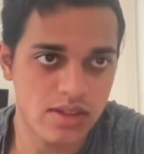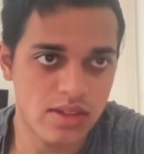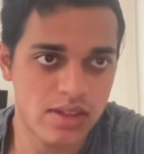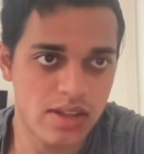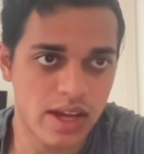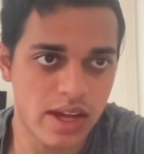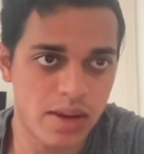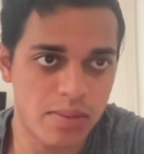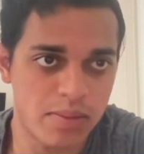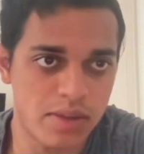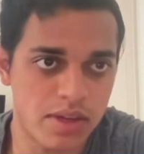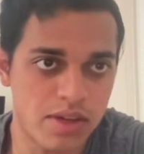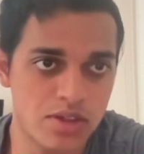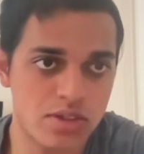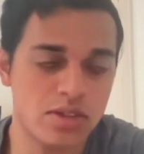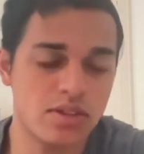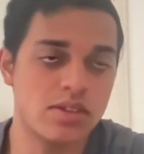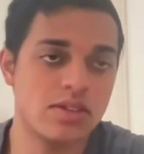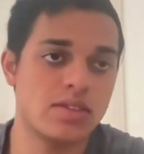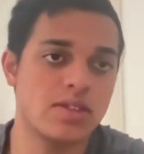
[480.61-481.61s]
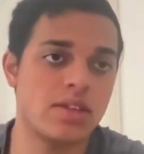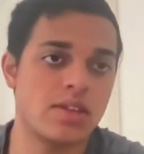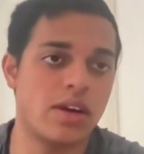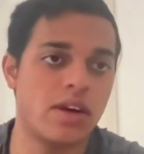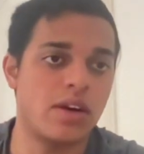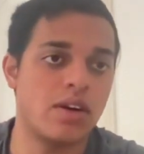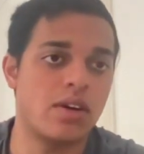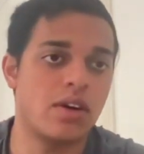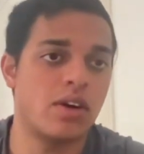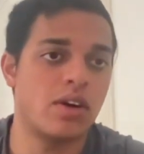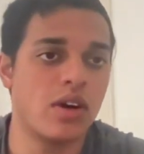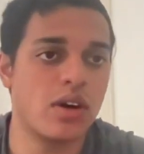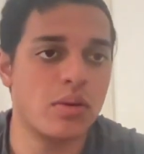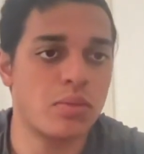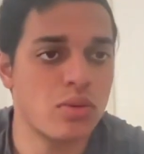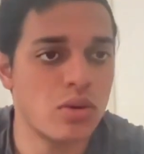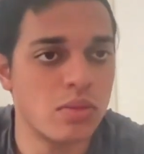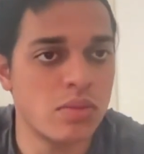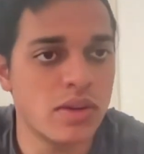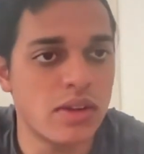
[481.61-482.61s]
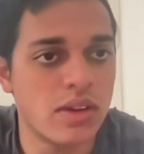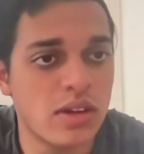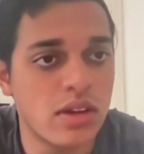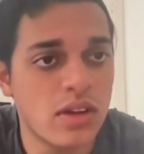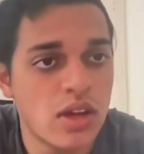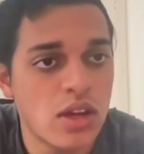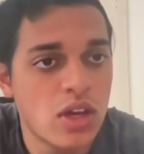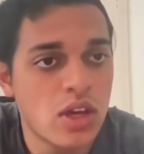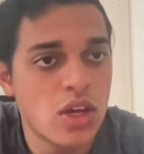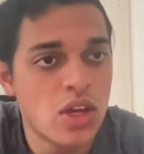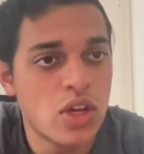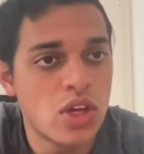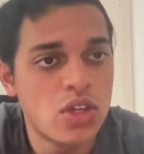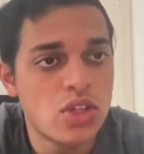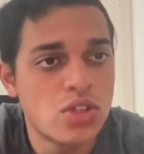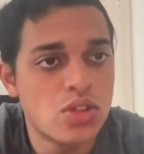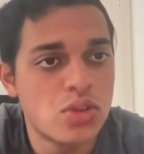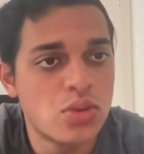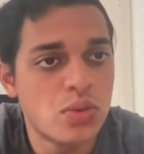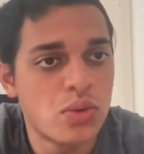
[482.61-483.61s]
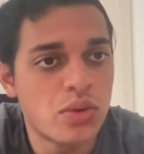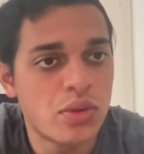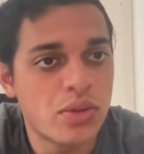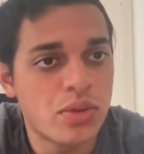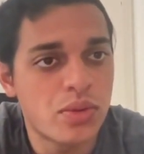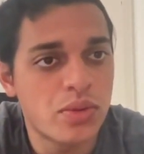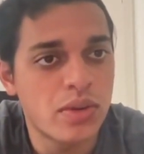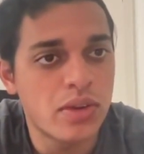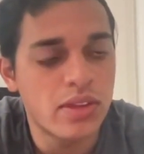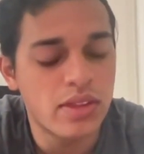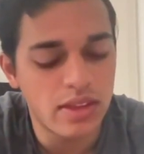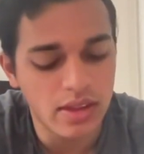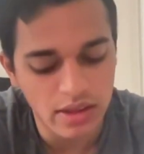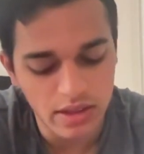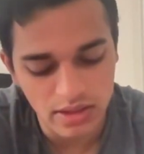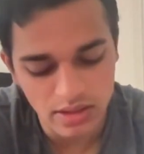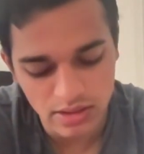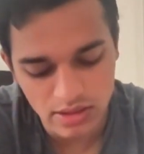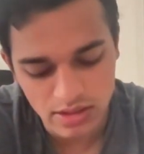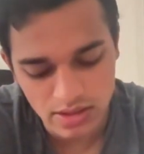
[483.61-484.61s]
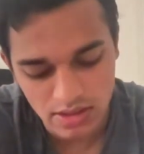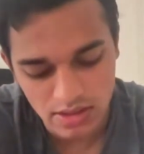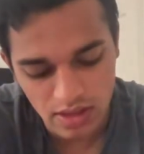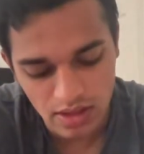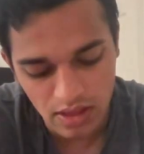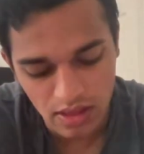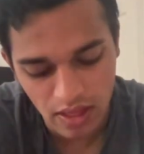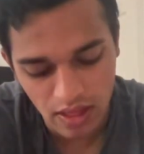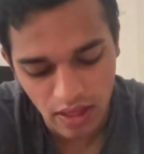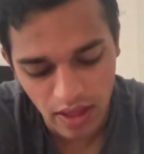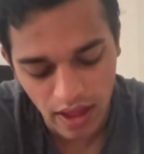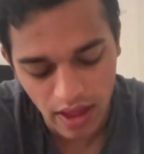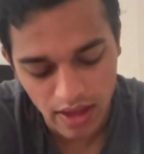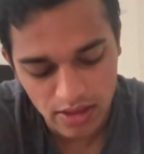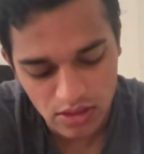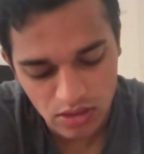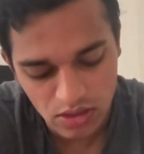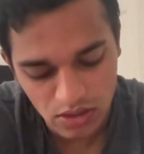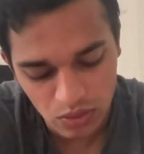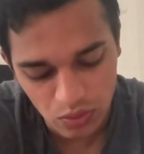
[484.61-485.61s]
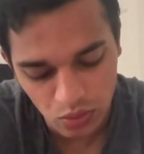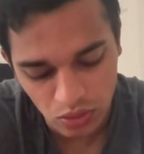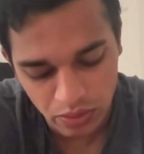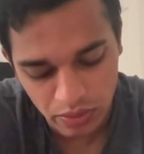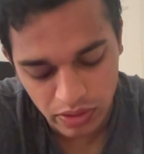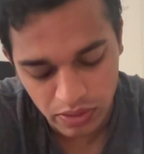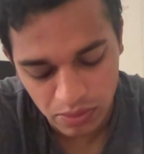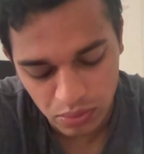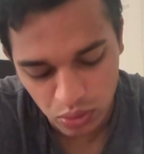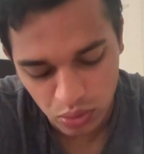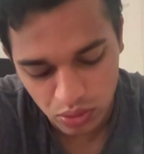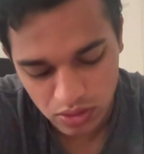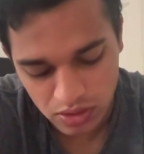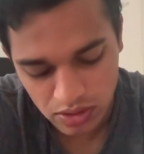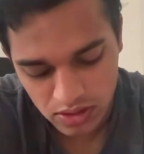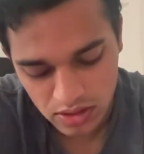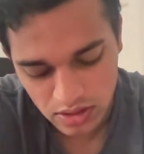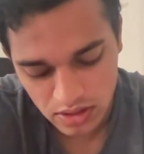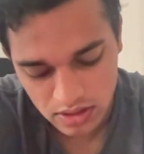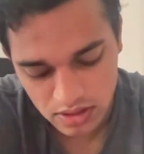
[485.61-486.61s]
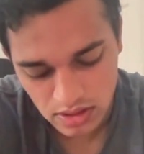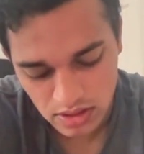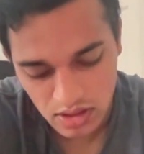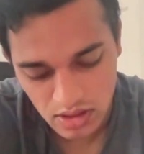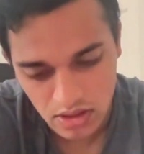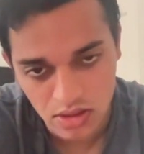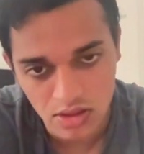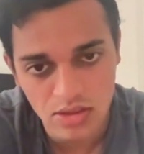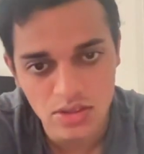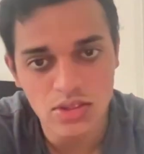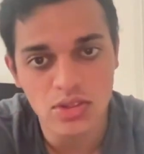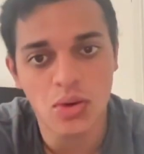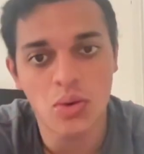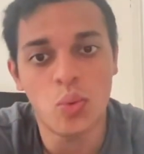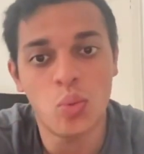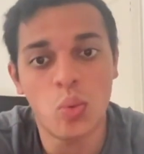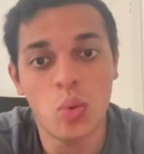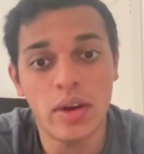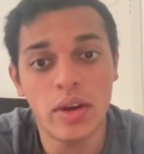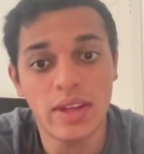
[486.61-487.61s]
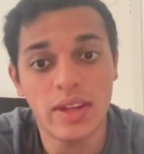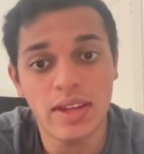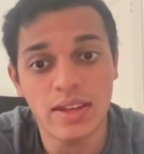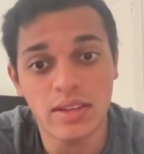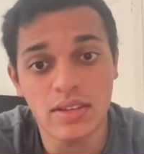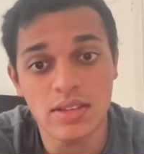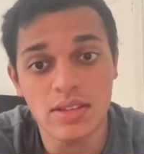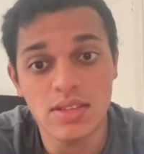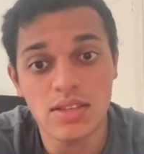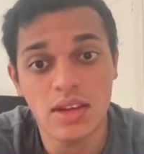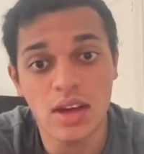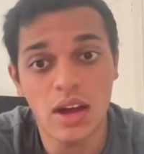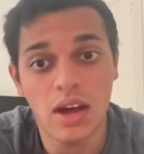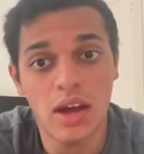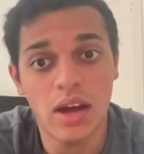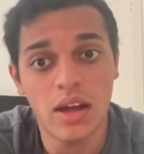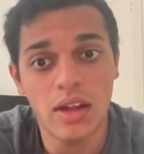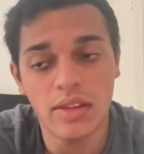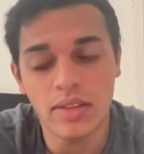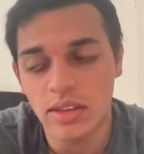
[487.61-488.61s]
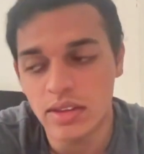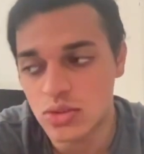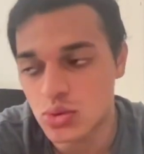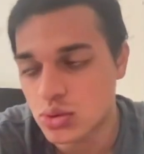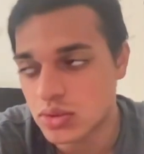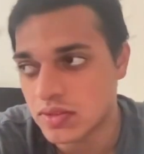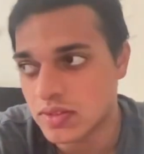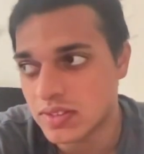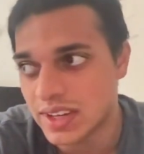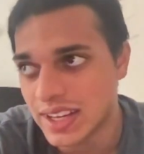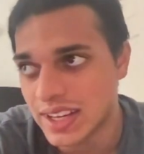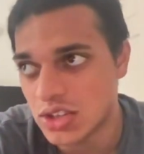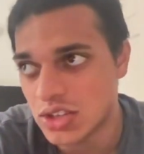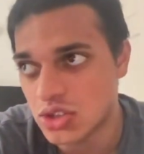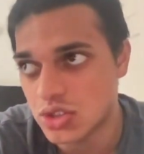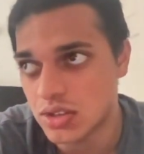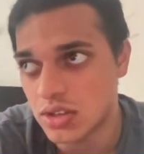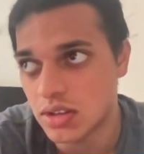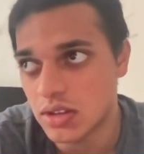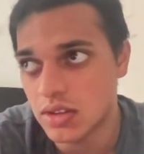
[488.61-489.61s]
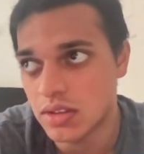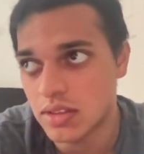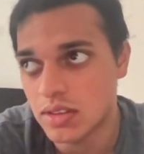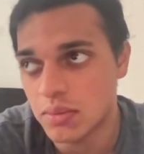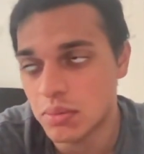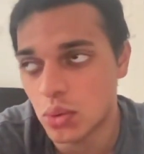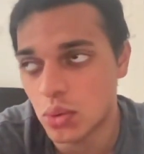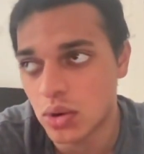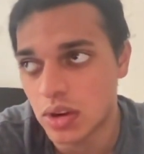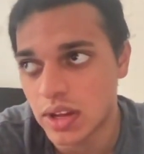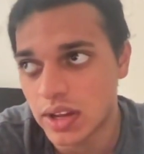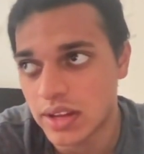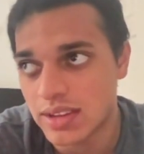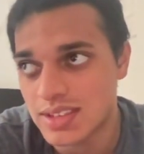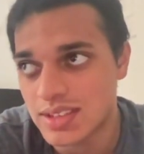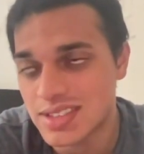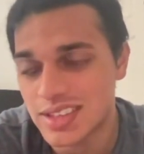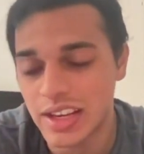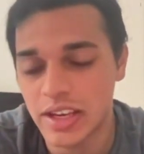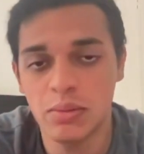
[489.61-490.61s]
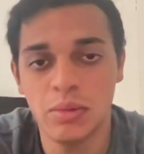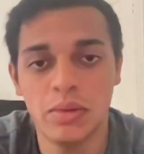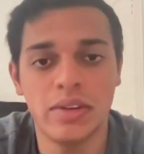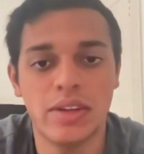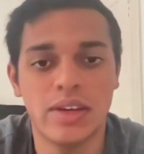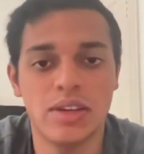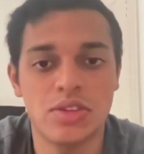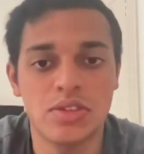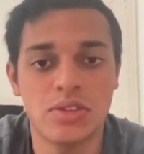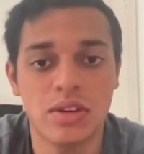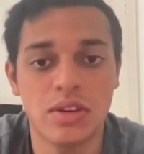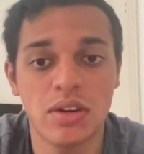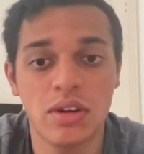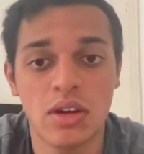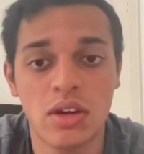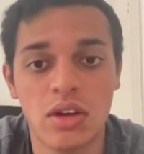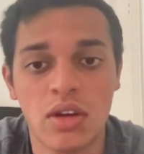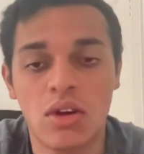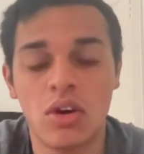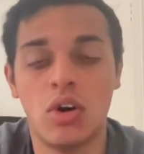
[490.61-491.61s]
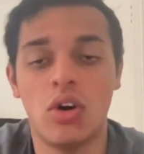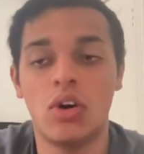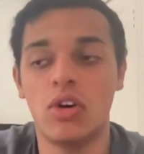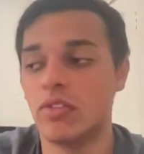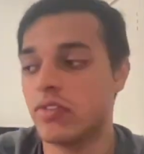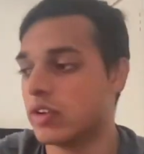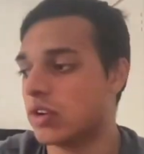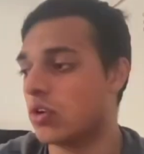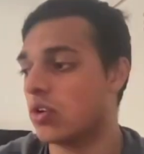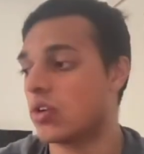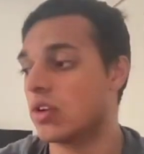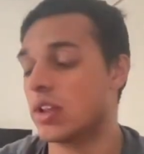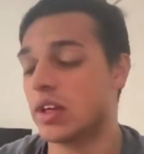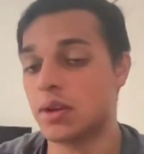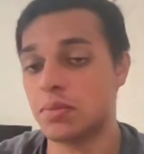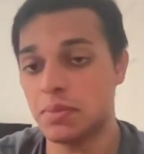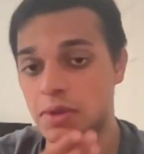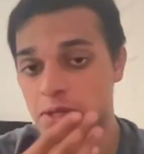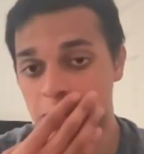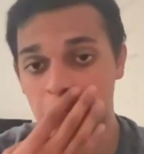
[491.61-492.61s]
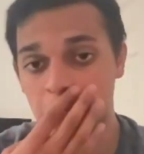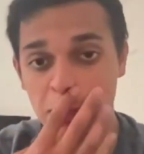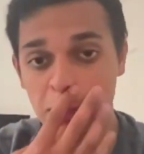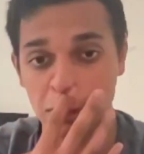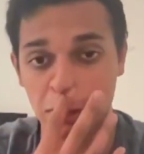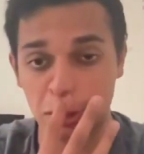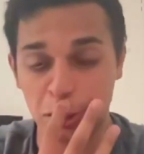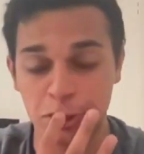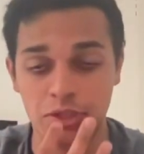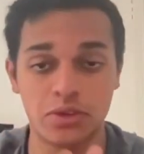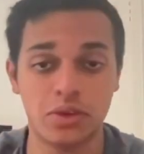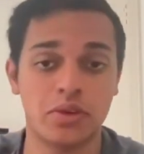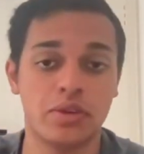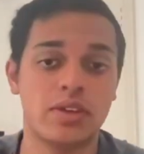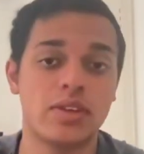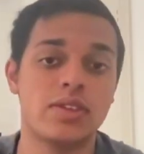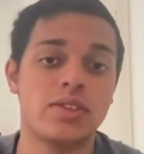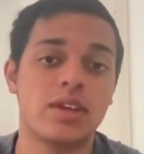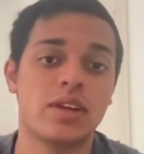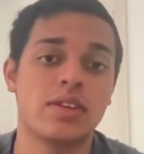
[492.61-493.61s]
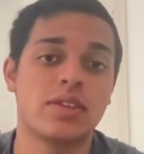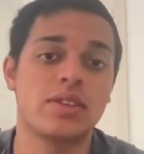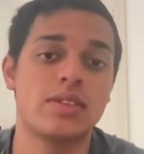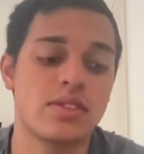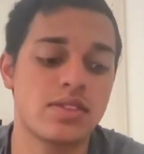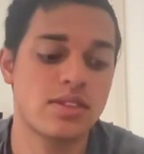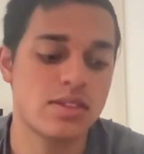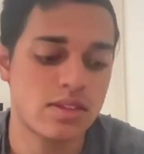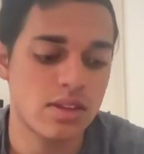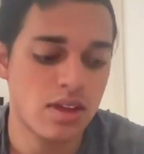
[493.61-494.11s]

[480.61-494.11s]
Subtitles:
adaptations, there are probably two or three things that would be important to consider. So one is the sort of nature, the more like scalable nature of an online business. So consultants